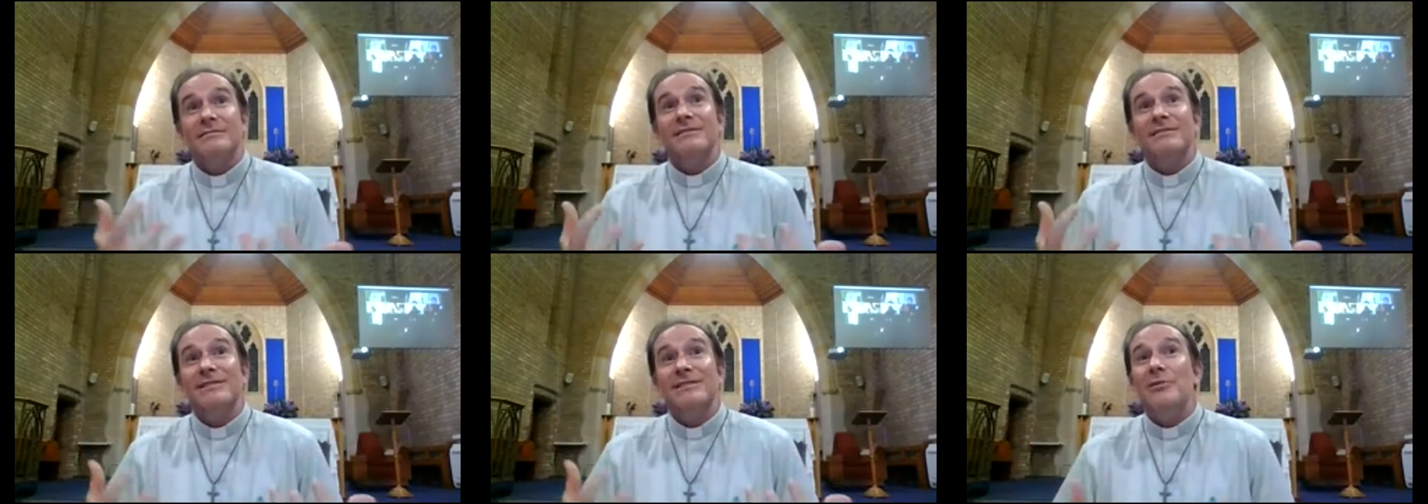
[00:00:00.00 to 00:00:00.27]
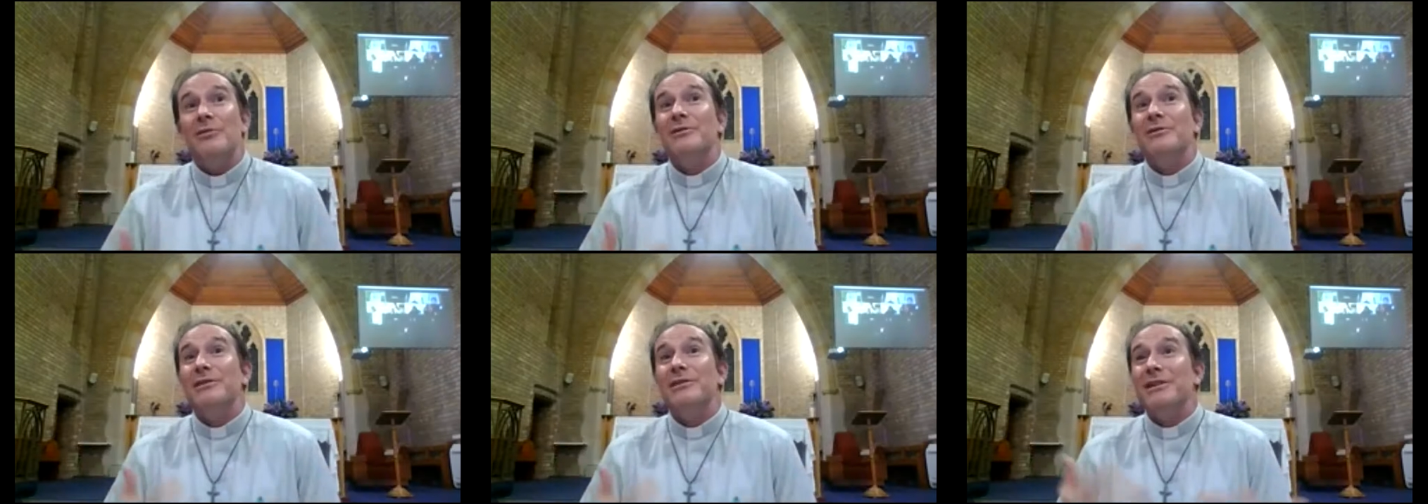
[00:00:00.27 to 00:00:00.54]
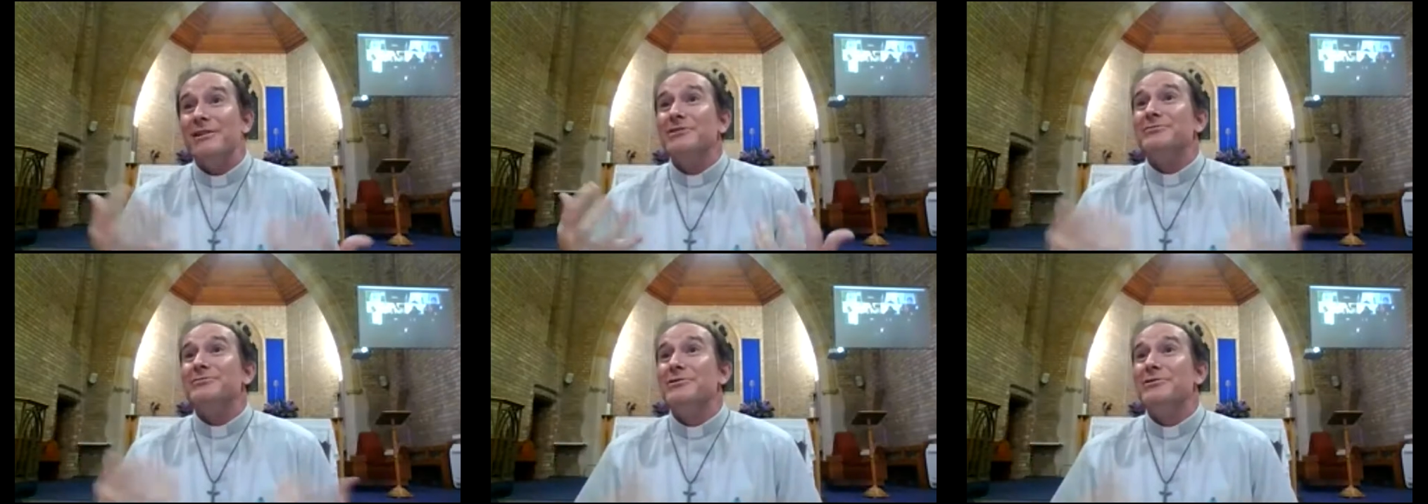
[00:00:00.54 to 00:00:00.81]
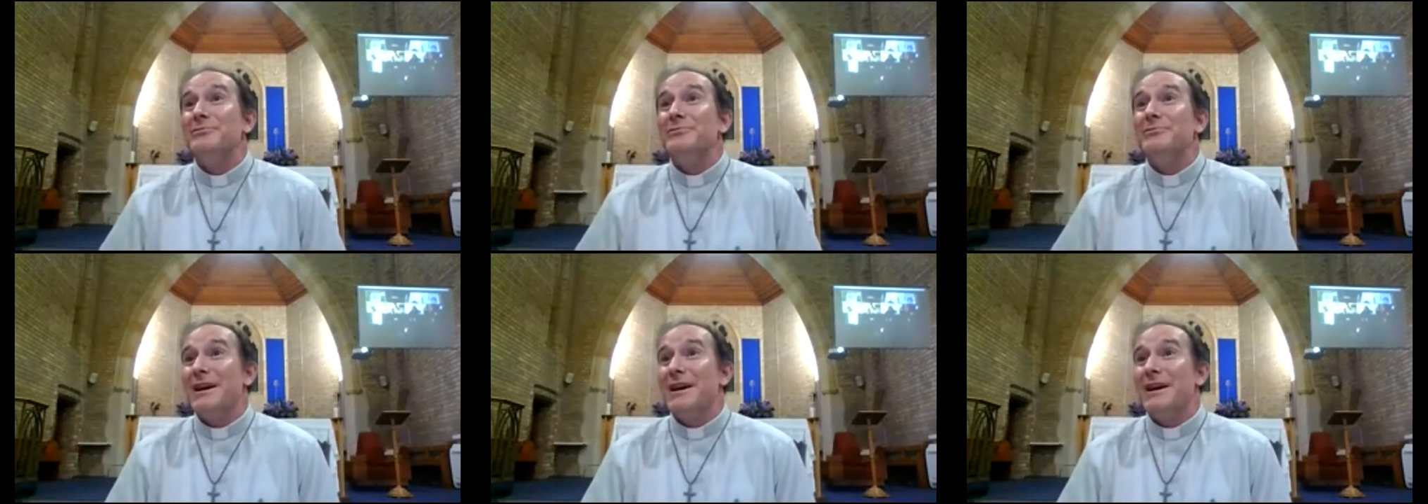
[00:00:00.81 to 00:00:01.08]
no one else will
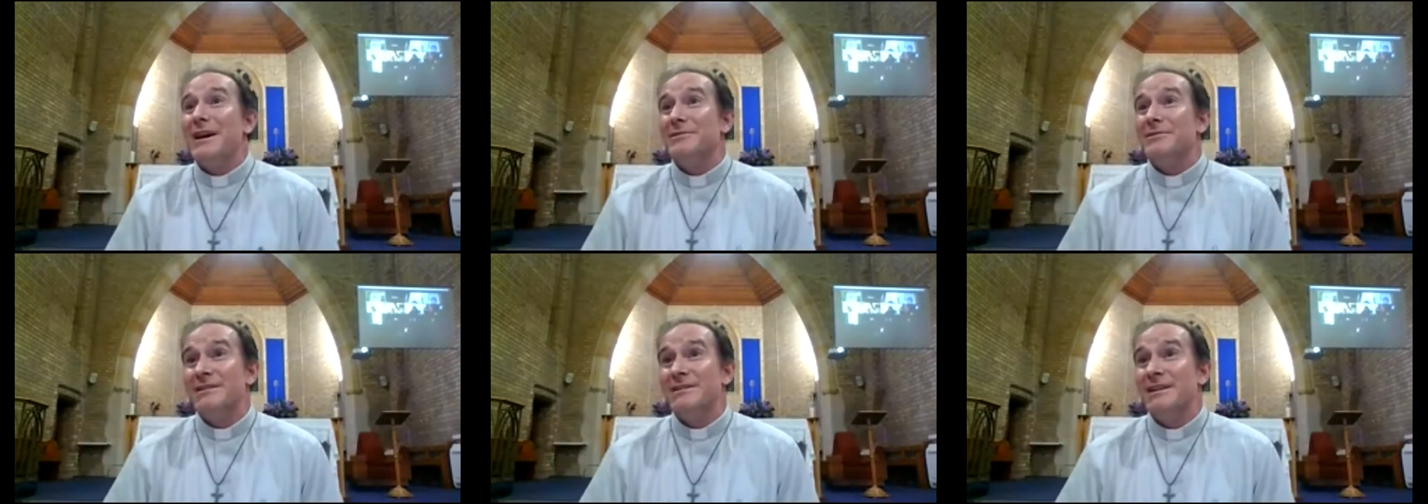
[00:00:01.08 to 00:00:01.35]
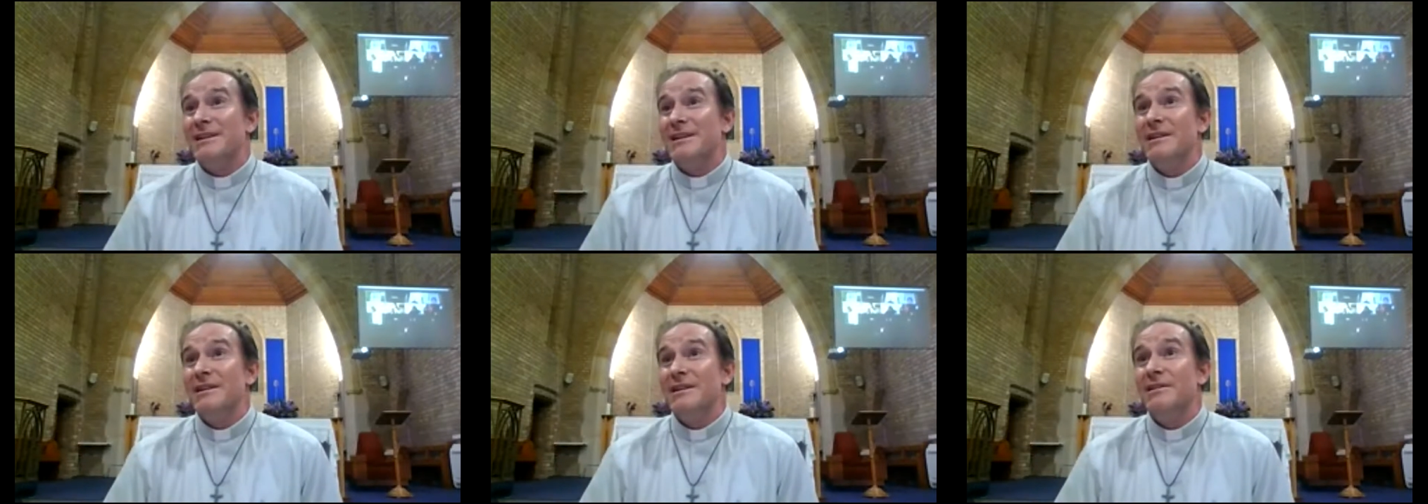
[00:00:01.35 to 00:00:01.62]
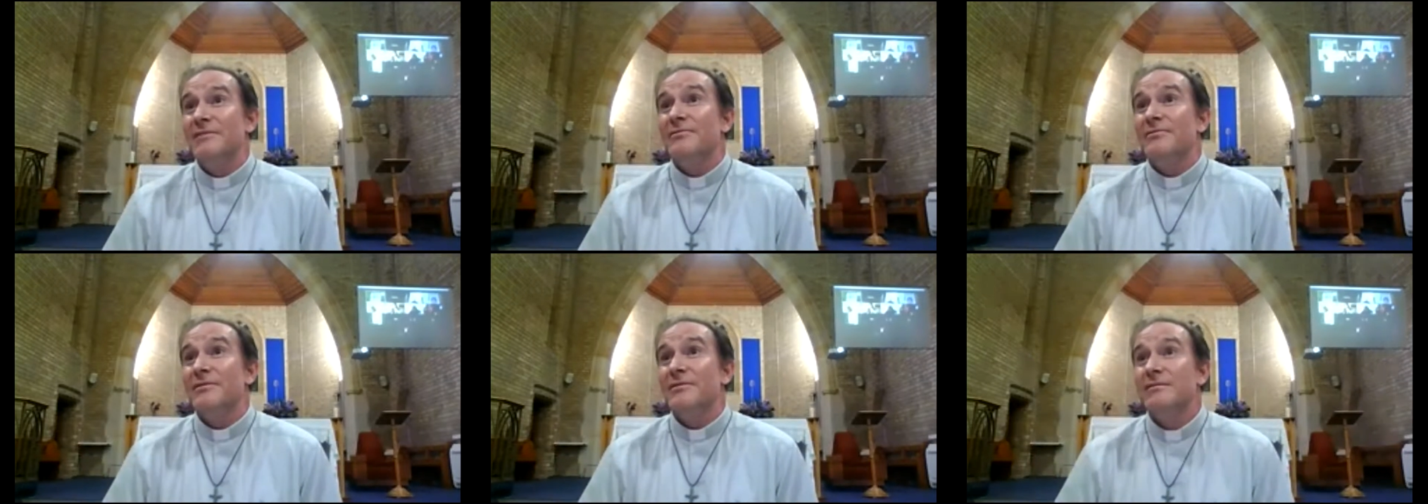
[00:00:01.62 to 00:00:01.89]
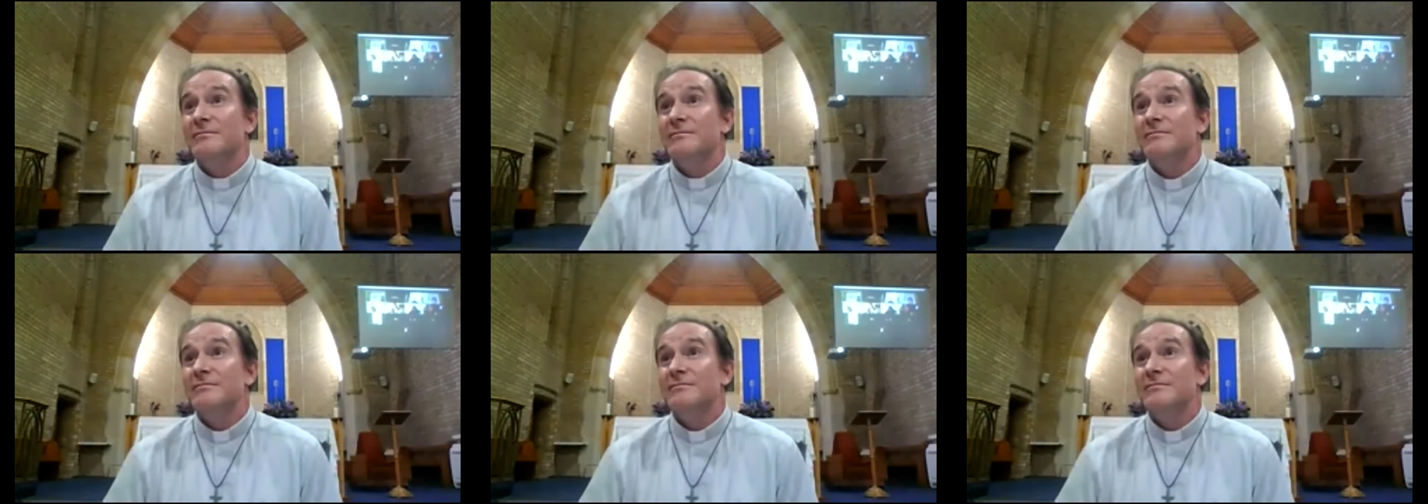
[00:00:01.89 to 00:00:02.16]
be able to see any different,
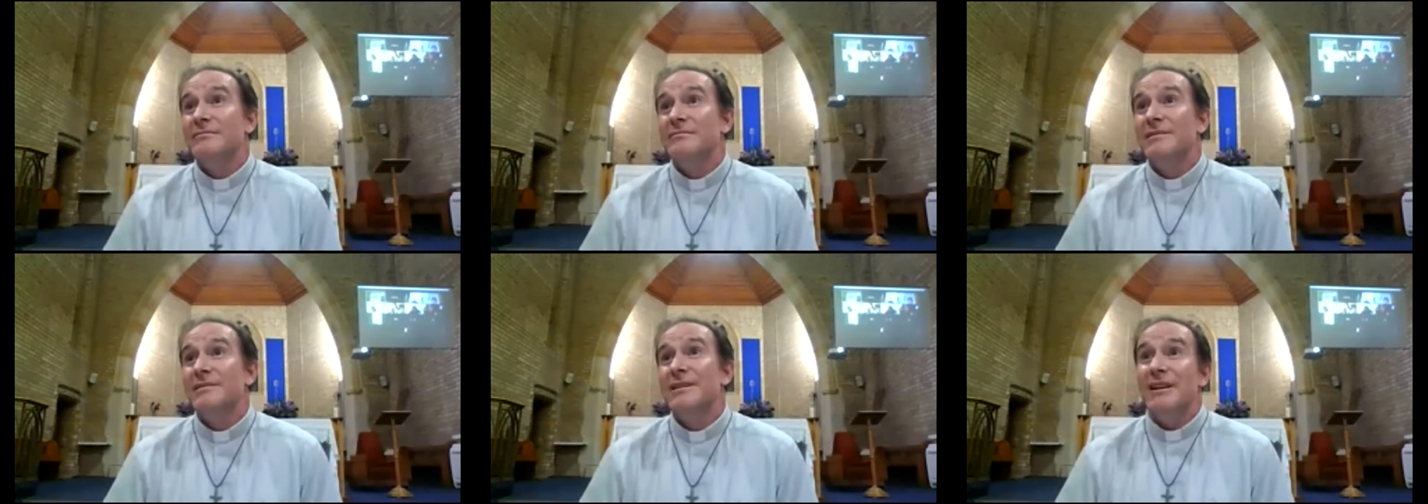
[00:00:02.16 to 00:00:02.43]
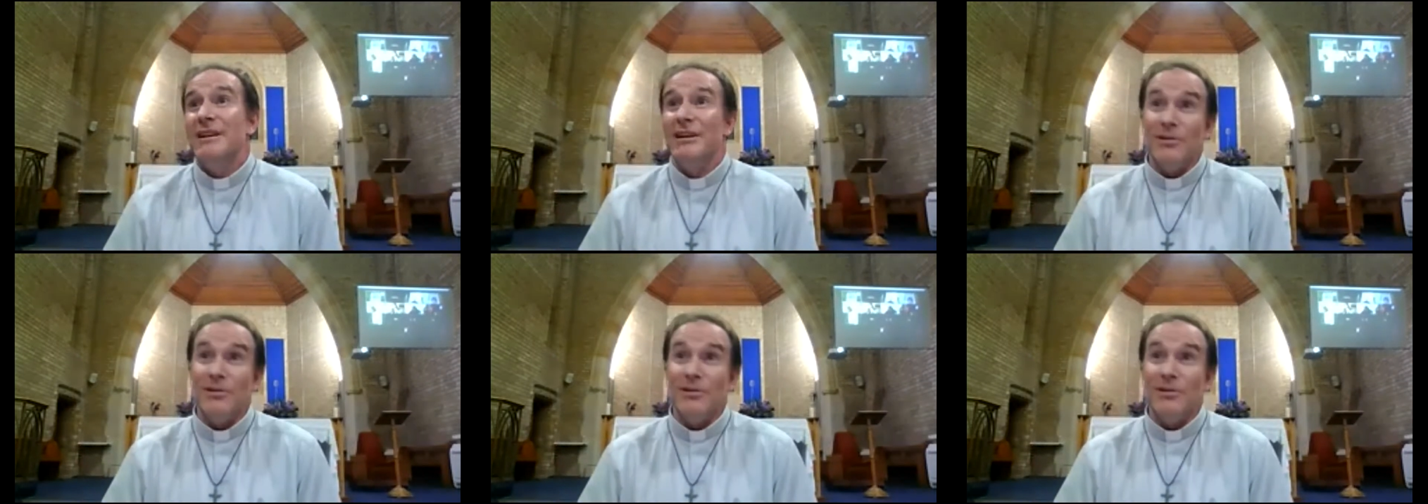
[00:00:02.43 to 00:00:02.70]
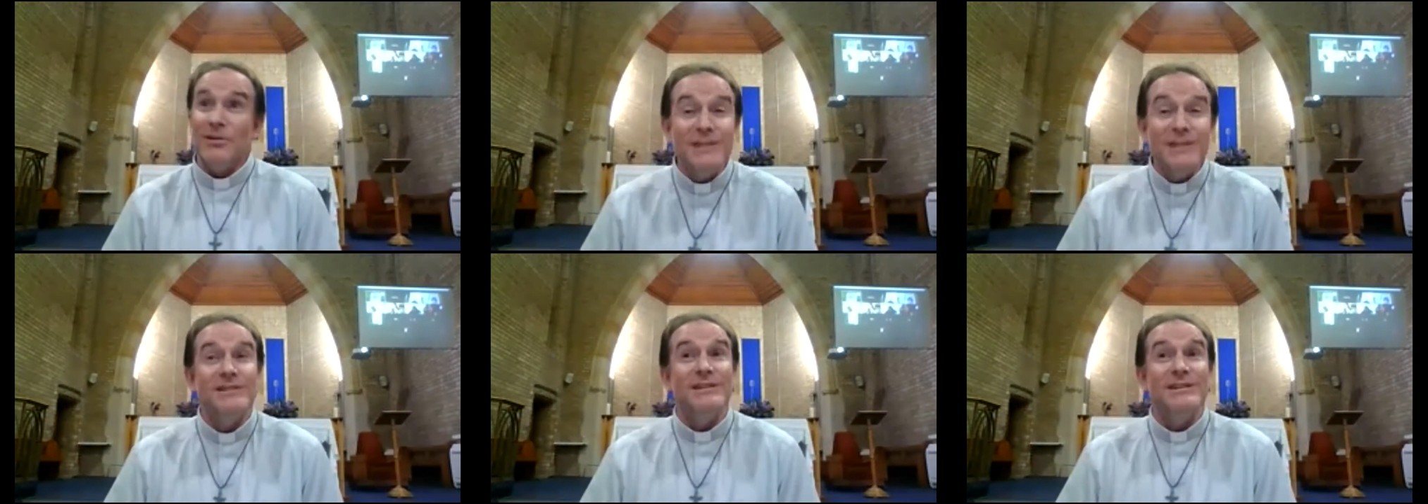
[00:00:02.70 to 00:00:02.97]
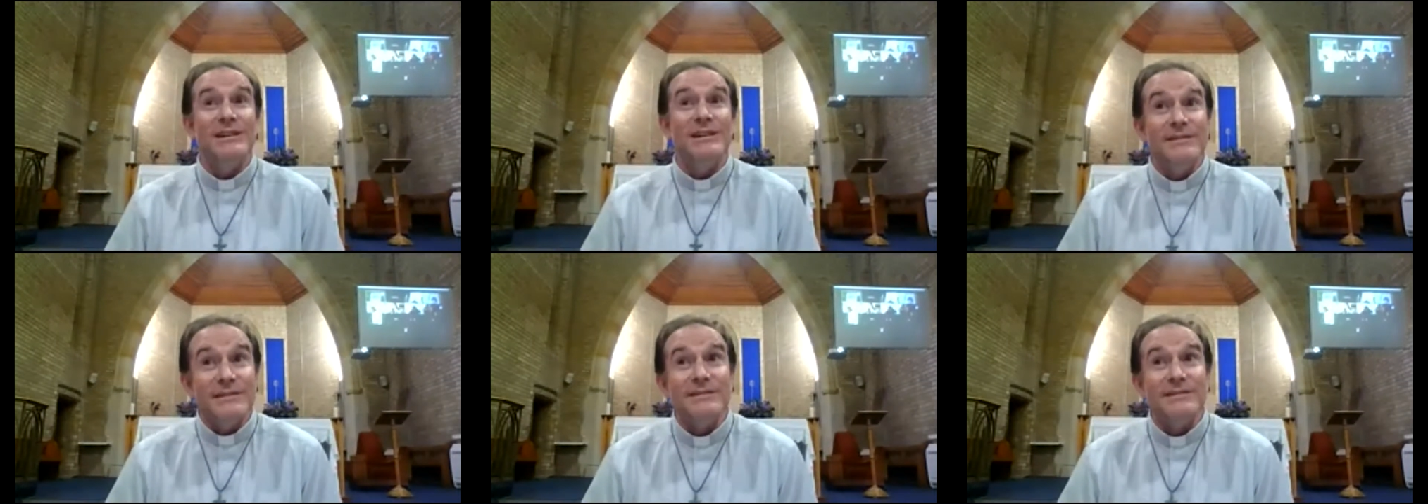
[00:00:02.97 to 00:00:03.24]
including
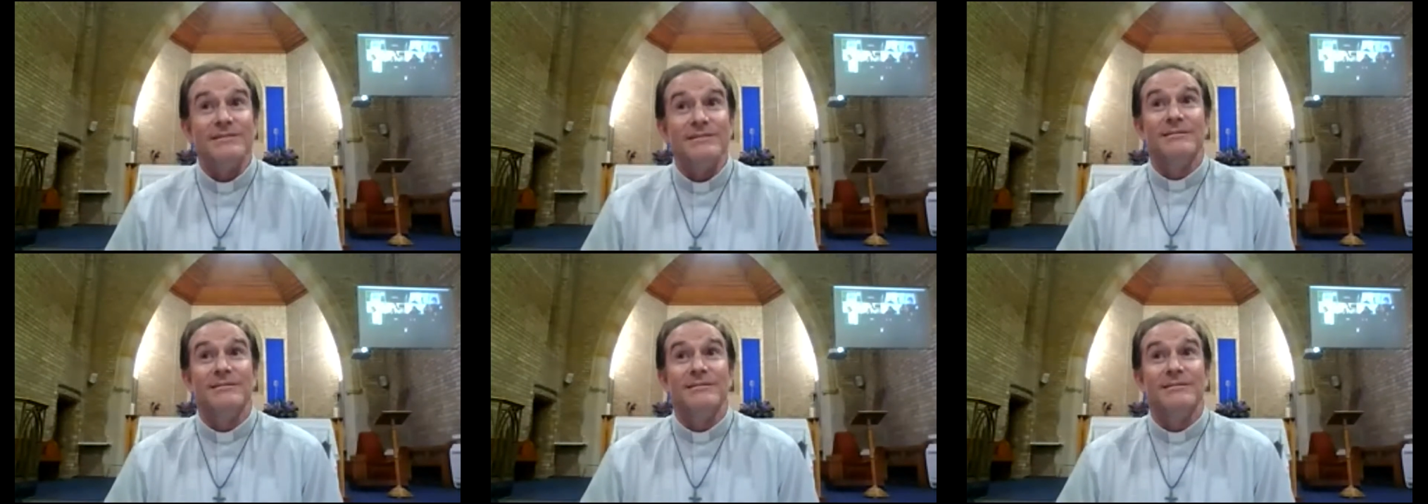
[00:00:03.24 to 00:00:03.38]
Jesus.